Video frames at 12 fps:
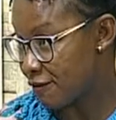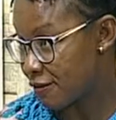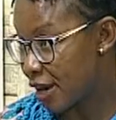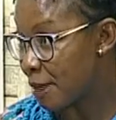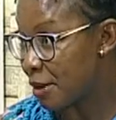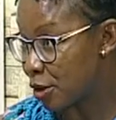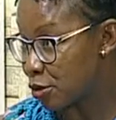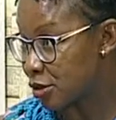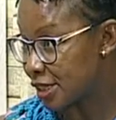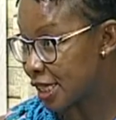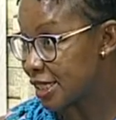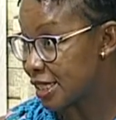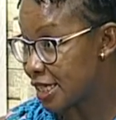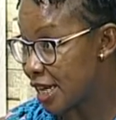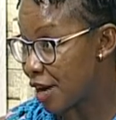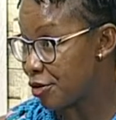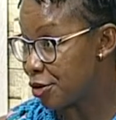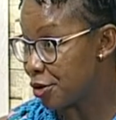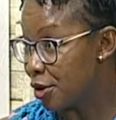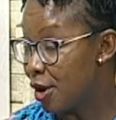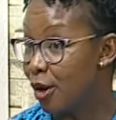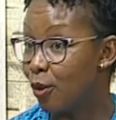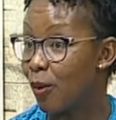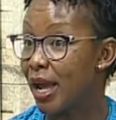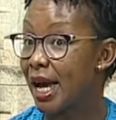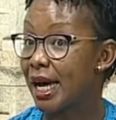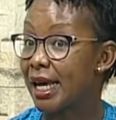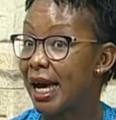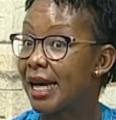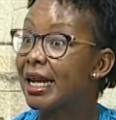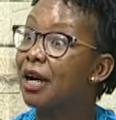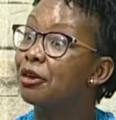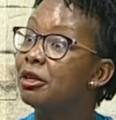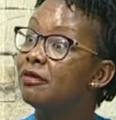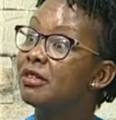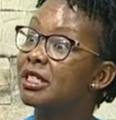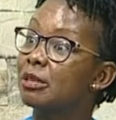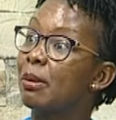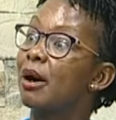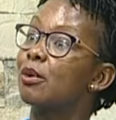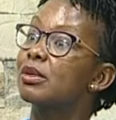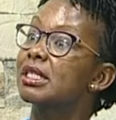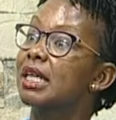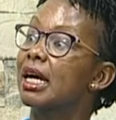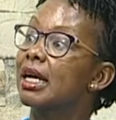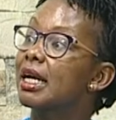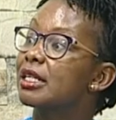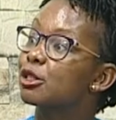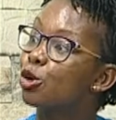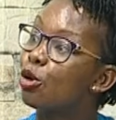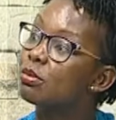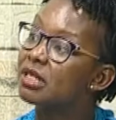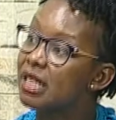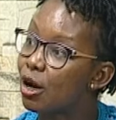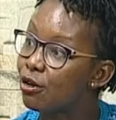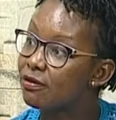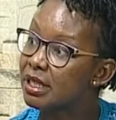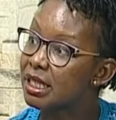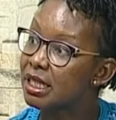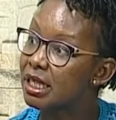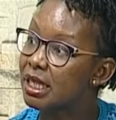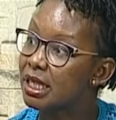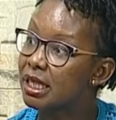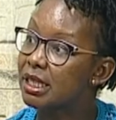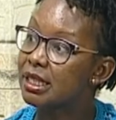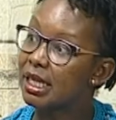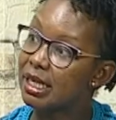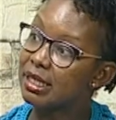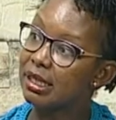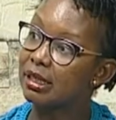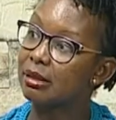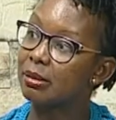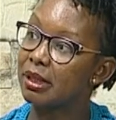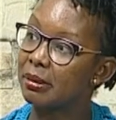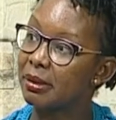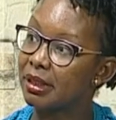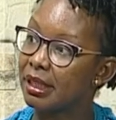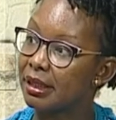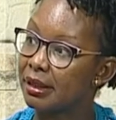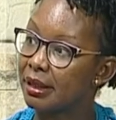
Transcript: come across yes, that uh-huh, scenario uh -huh, uh -huh. where an aggrieved spouse storms the office. Yes. Tell us a little bit about that. Yeah.